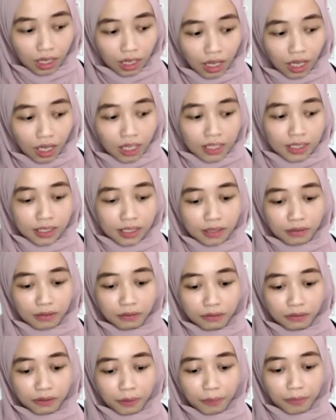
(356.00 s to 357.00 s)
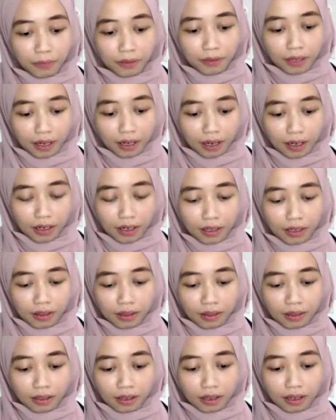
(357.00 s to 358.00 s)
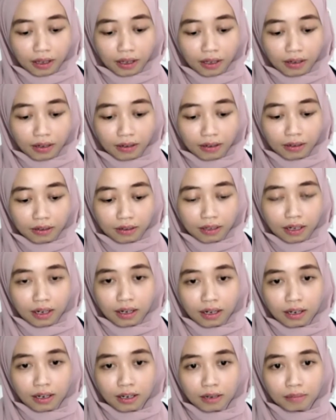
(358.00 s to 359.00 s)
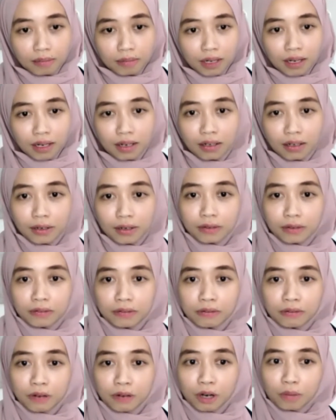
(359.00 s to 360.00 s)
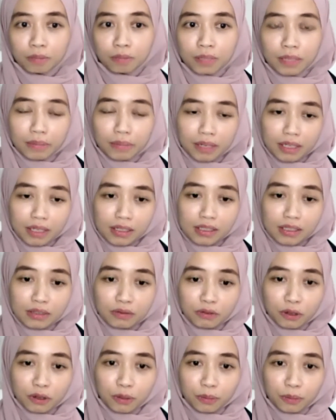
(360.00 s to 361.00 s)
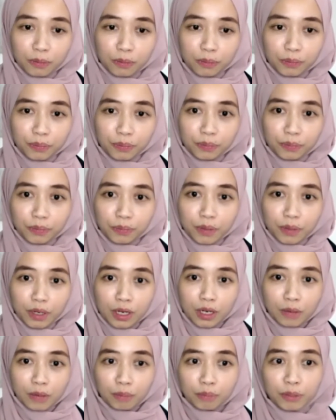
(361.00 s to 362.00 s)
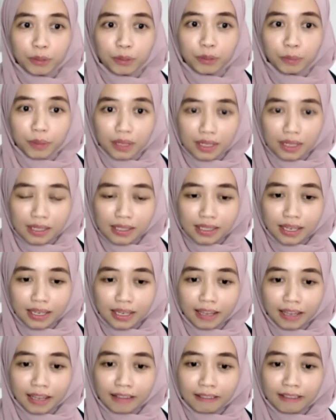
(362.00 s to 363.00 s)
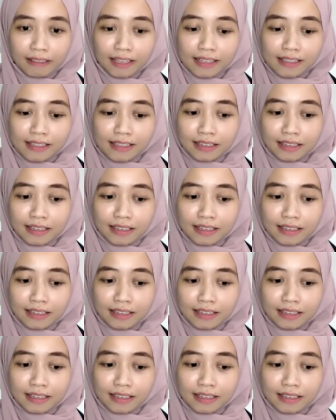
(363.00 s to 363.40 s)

So from there, they got a lot of compliments from pupils, and they start